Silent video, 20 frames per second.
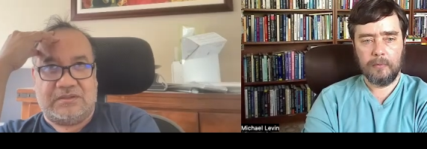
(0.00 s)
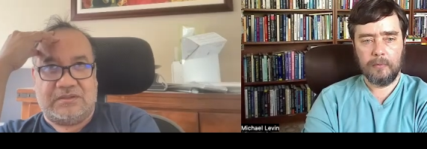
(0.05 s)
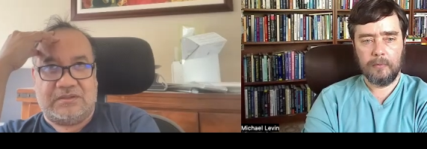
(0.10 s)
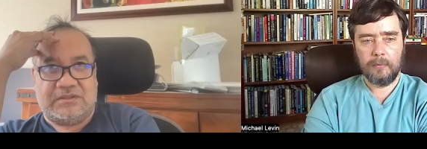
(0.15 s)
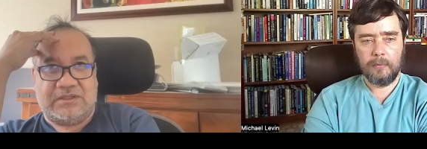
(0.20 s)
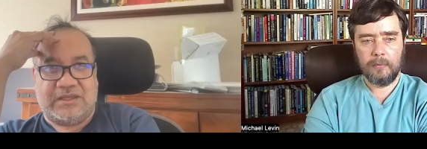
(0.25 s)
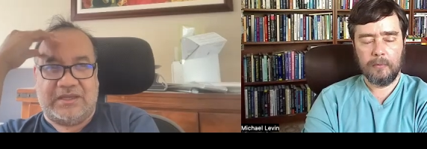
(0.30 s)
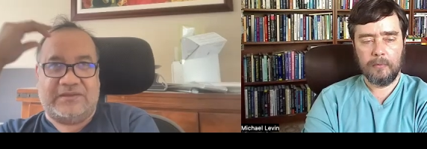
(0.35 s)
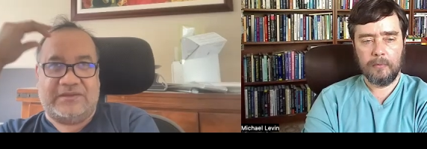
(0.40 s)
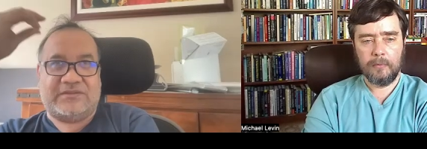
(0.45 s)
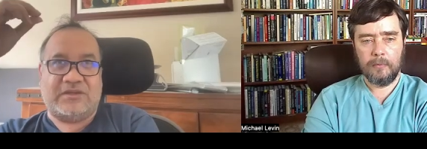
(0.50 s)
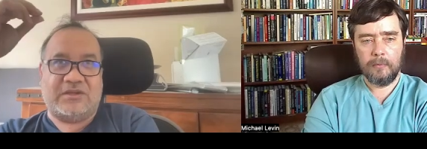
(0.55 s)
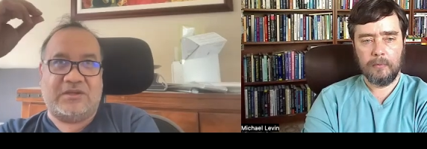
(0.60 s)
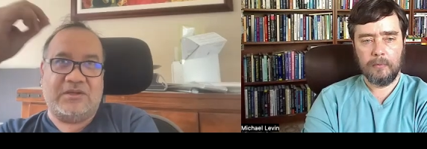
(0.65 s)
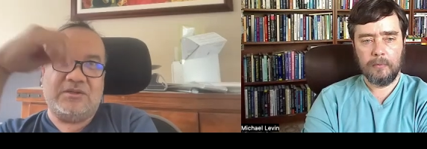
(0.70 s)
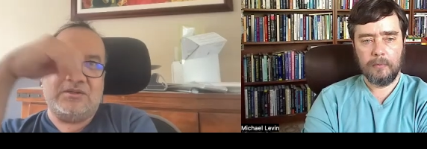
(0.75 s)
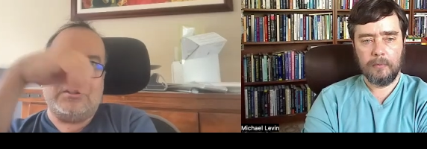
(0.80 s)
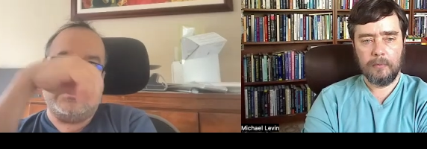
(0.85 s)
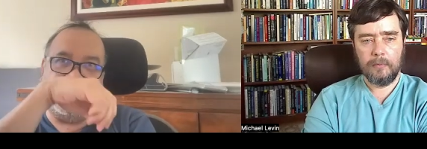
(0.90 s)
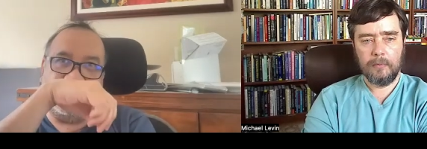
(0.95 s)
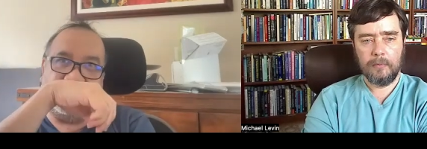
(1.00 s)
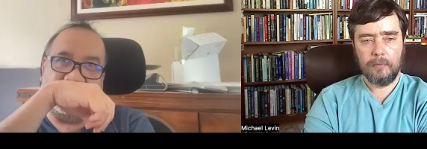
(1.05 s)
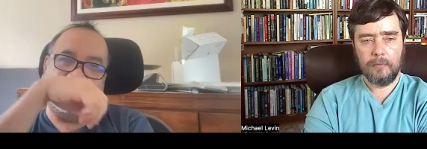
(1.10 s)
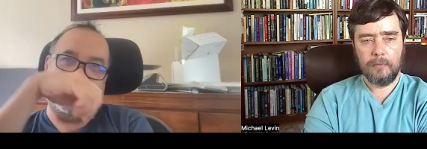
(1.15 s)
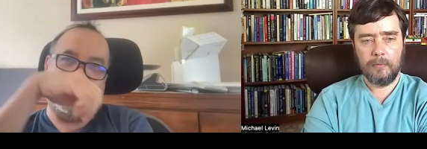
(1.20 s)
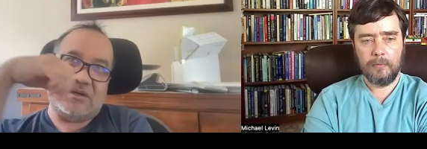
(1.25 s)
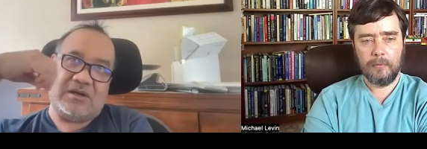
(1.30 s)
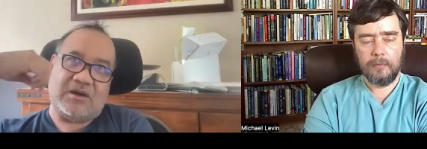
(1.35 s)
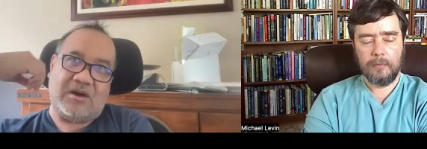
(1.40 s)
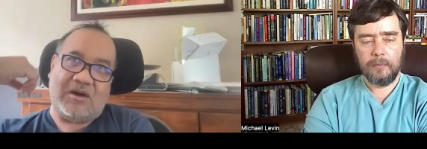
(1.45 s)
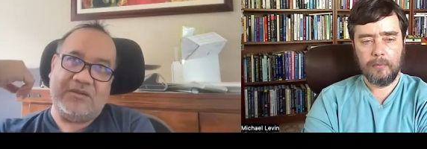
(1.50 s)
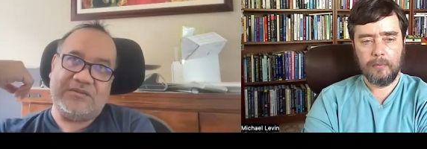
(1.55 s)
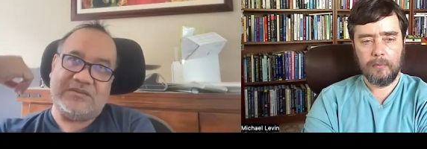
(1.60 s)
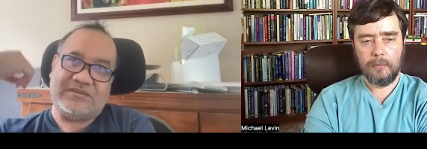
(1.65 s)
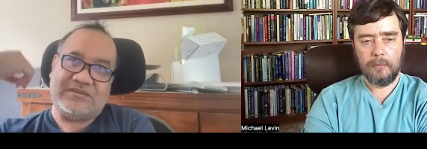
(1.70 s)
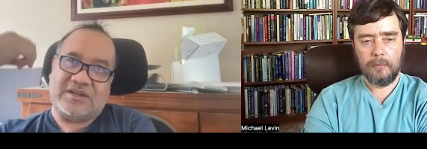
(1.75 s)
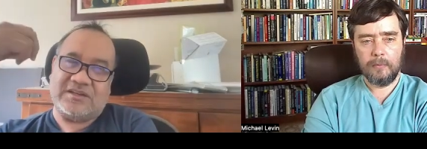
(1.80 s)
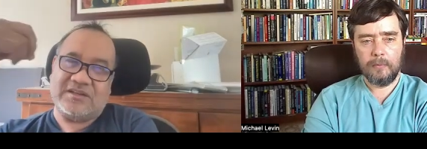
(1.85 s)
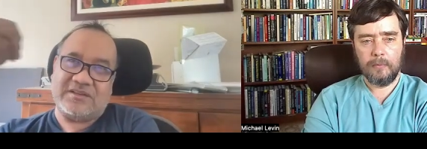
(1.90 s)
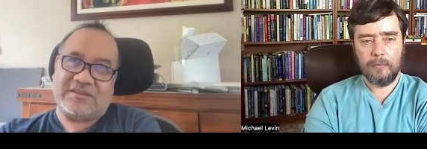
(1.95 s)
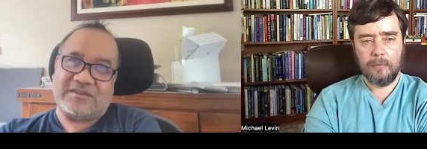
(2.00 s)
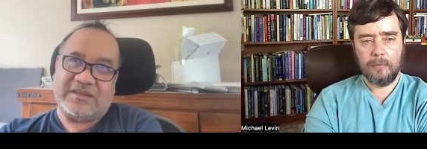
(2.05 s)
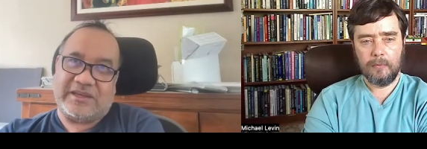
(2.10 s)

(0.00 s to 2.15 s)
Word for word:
Speaker 1: yeah so all these other